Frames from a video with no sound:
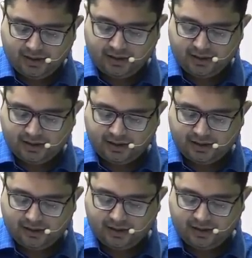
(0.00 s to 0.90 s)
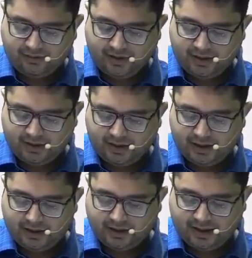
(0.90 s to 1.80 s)
the lymphatic
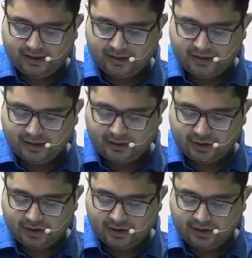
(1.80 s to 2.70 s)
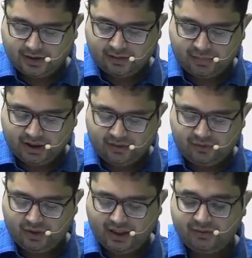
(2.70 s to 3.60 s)
drainage as such, but
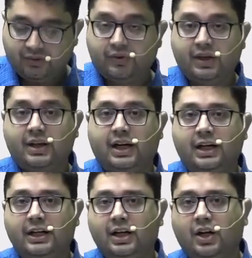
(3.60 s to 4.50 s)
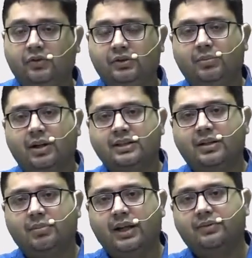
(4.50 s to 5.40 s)
if we have a fair idea of the blood
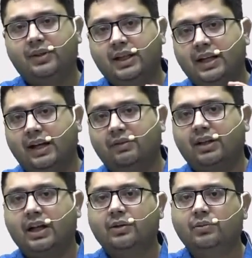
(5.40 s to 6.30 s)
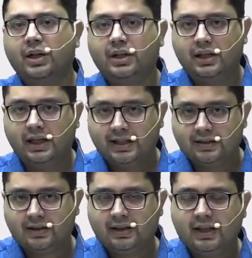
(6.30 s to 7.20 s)
supply, we can have a calculated
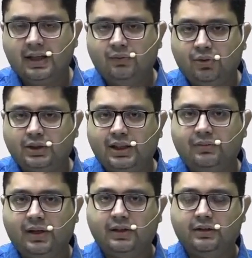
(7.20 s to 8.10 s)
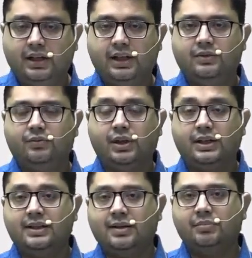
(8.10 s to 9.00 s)
guess for the lymphatic drainage. For
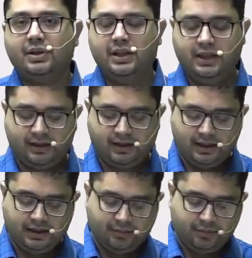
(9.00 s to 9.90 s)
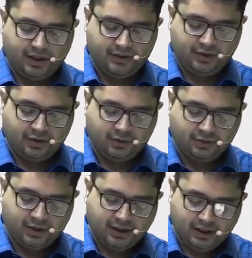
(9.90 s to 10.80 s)
example, here in the breast
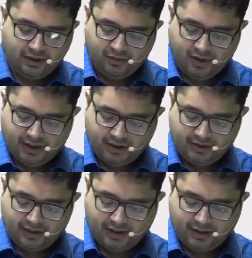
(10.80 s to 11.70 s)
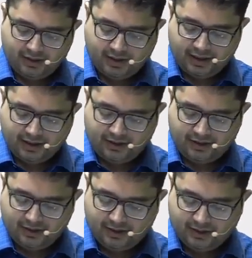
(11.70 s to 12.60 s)
tissue, we can say that this is